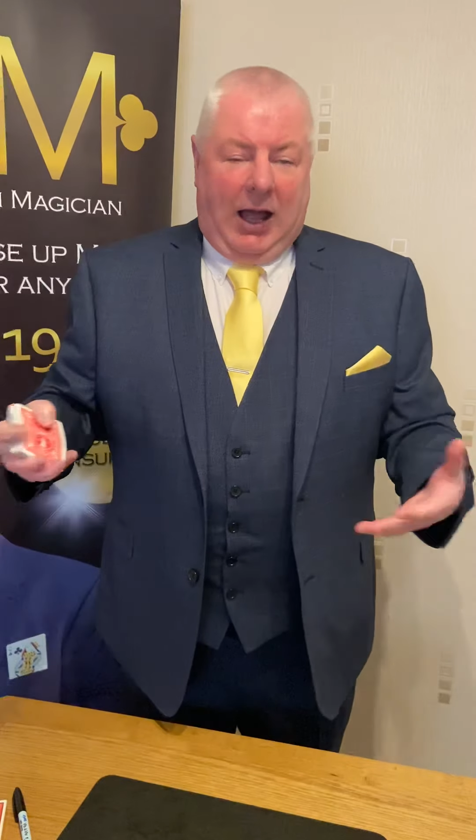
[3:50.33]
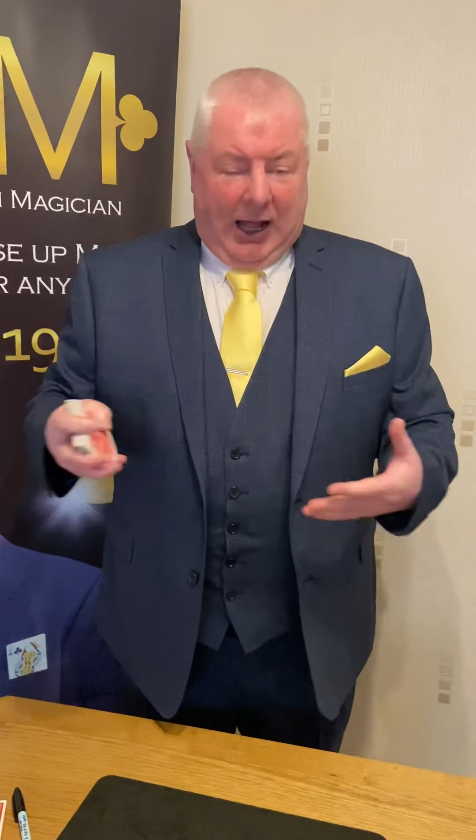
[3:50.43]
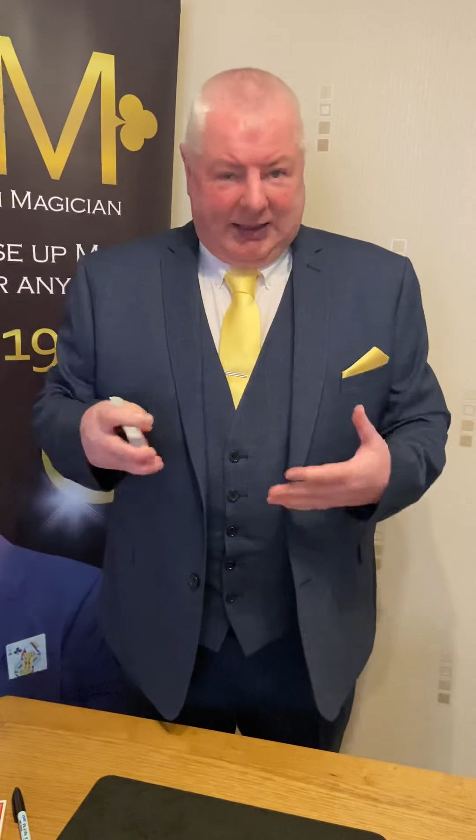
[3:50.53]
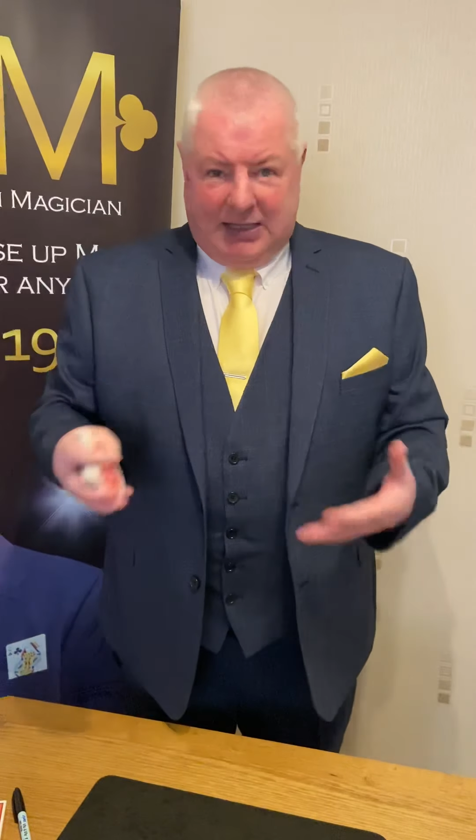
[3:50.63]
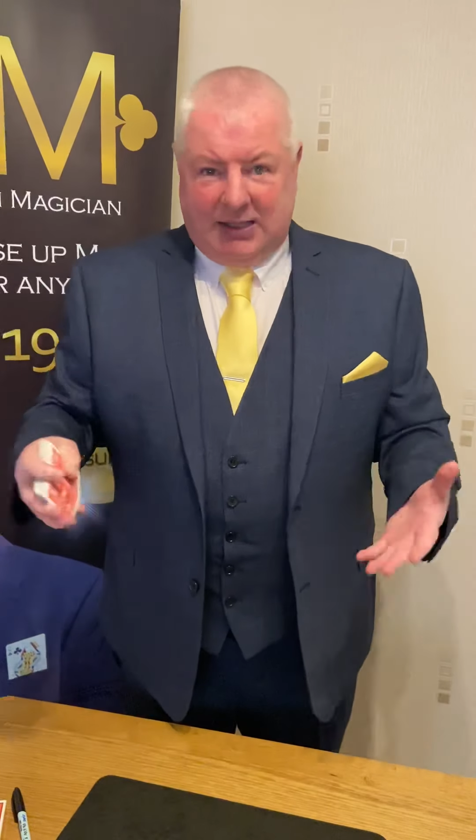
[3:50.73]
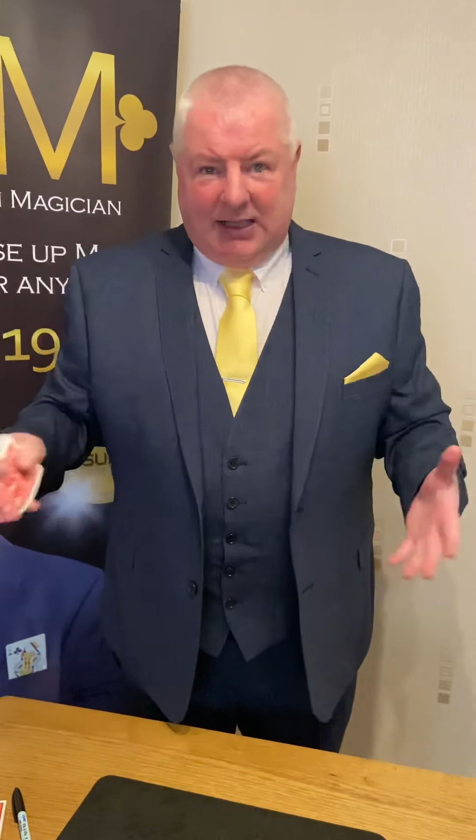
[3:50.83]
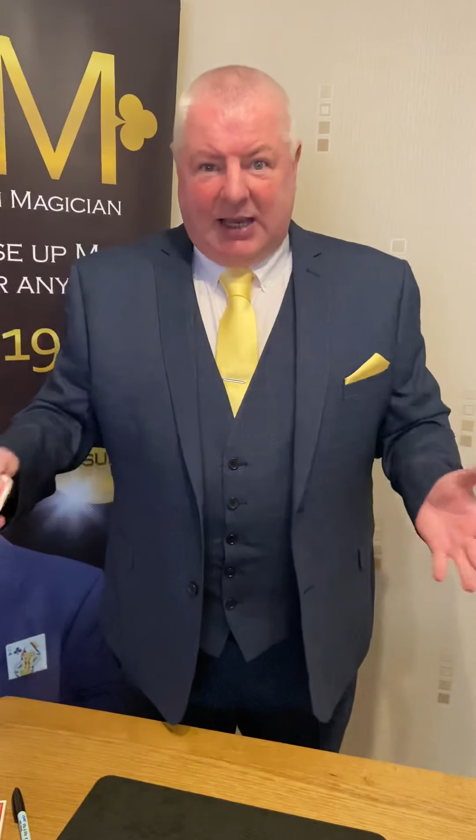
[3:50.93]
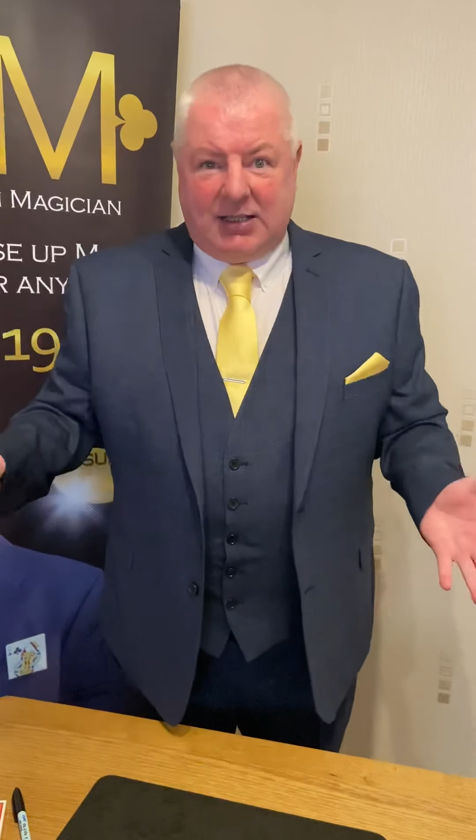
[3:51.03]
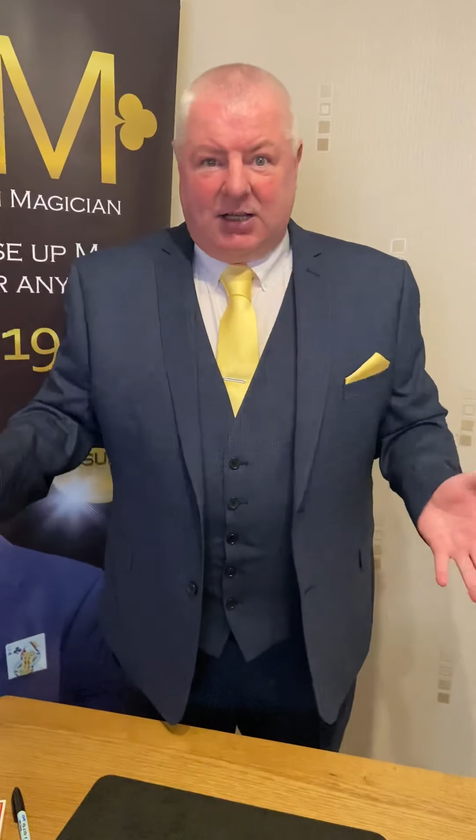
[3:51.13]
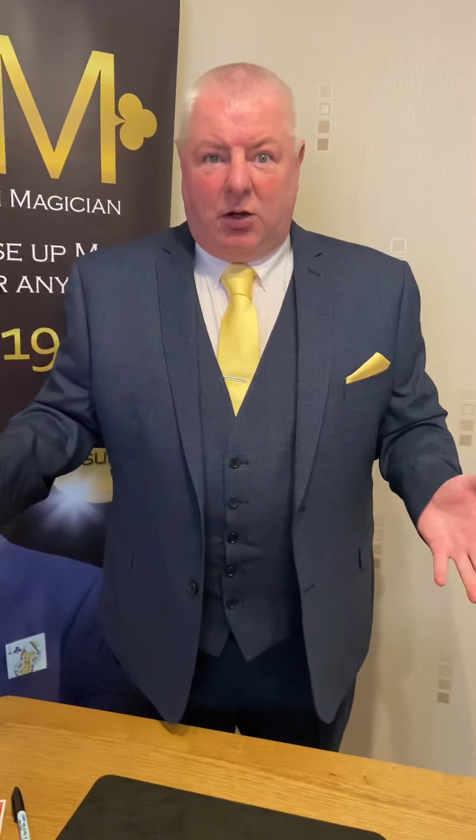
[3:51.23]
At the end of the day,
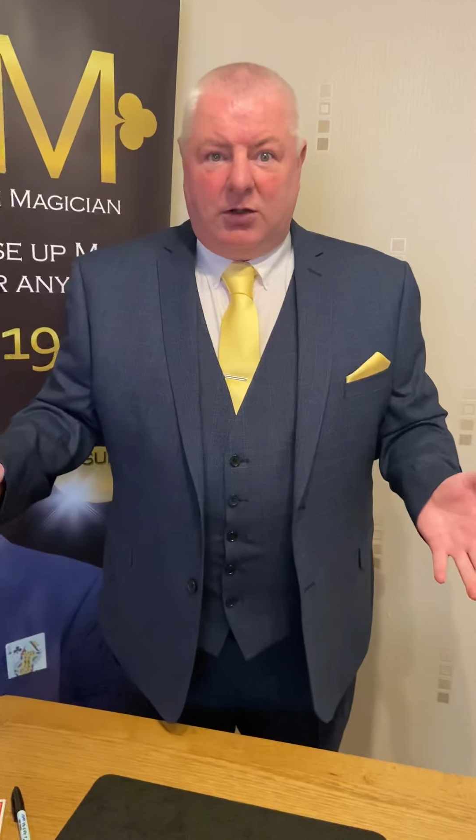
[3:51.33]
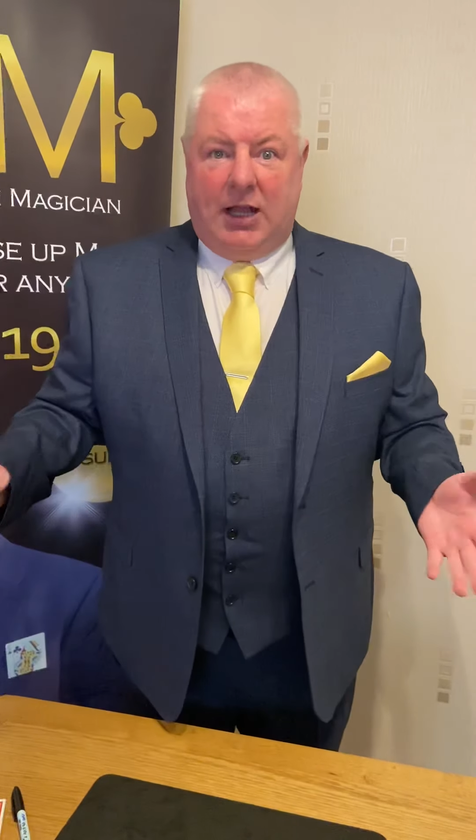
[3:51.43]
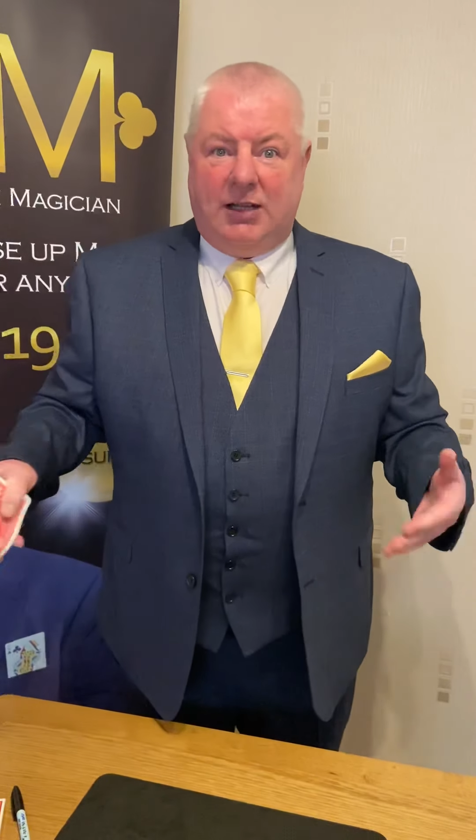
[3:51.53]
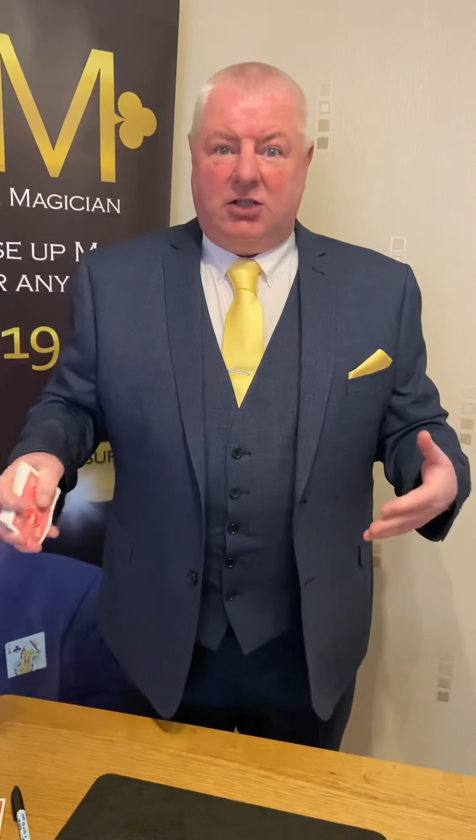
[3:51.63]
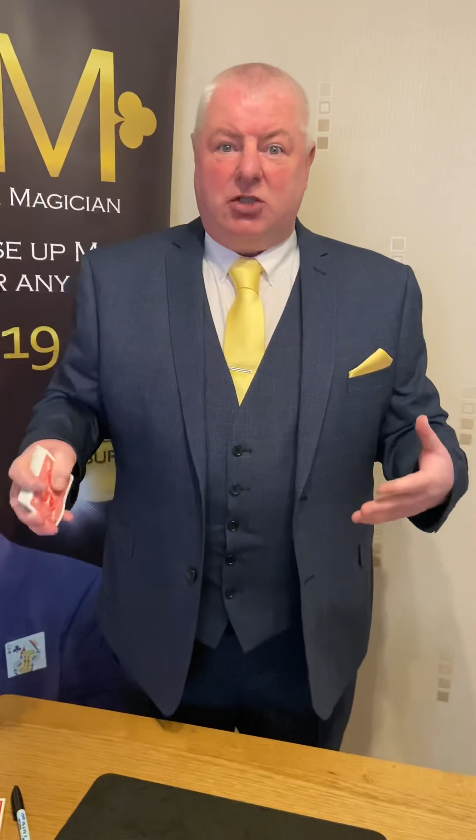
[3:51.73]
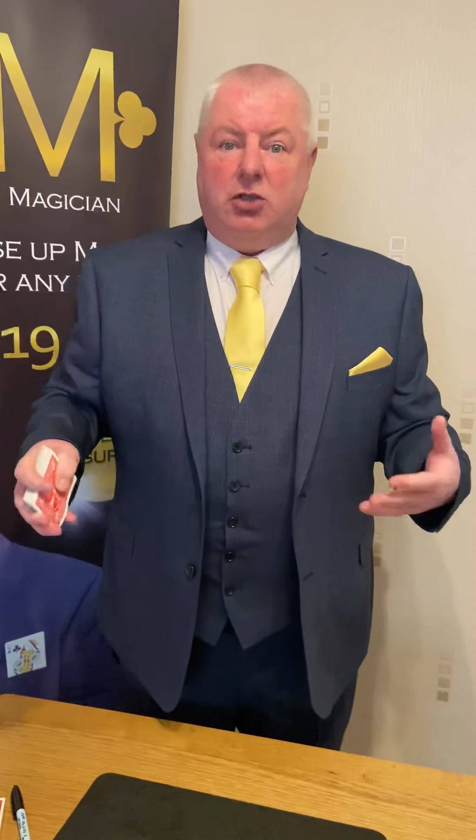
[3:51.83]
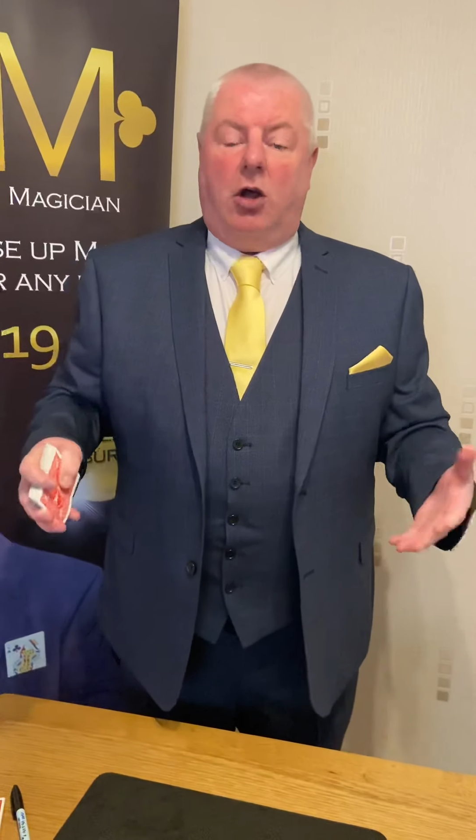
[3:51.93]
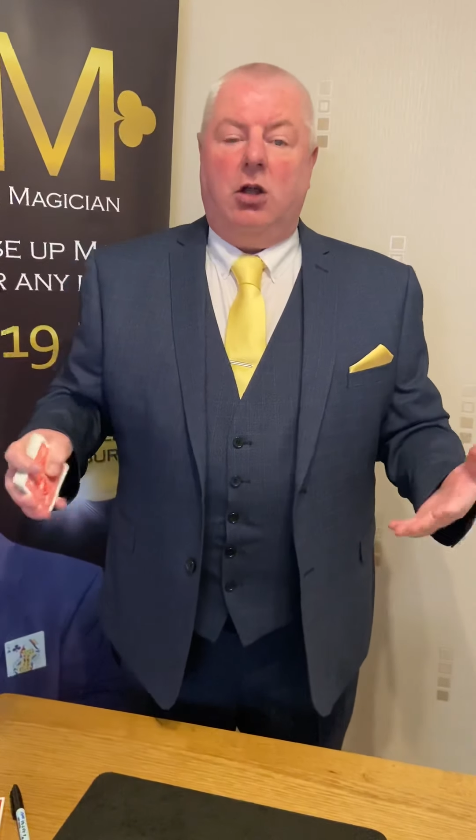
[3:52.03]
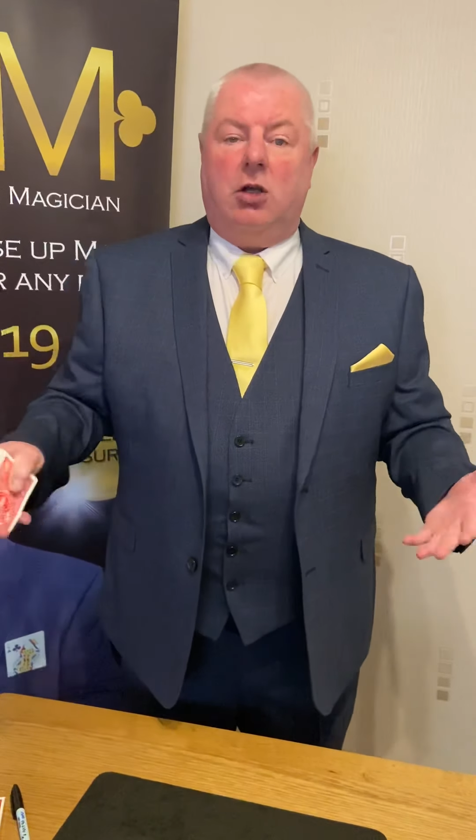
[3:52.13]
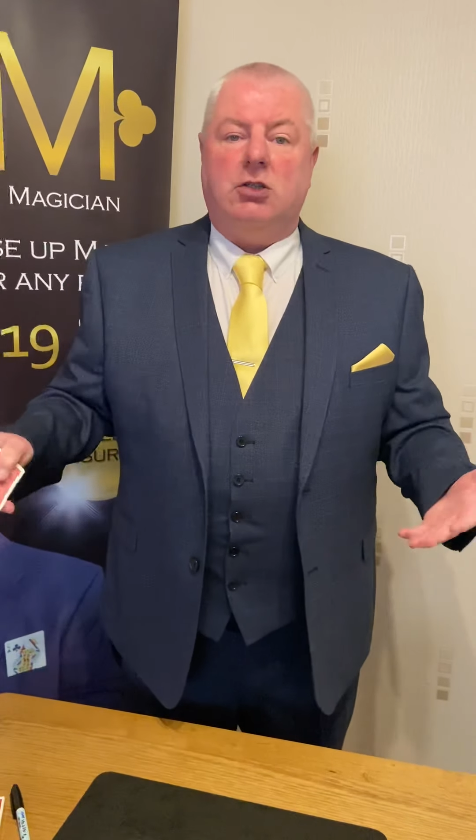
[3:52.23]
it's a long day and there's not a lot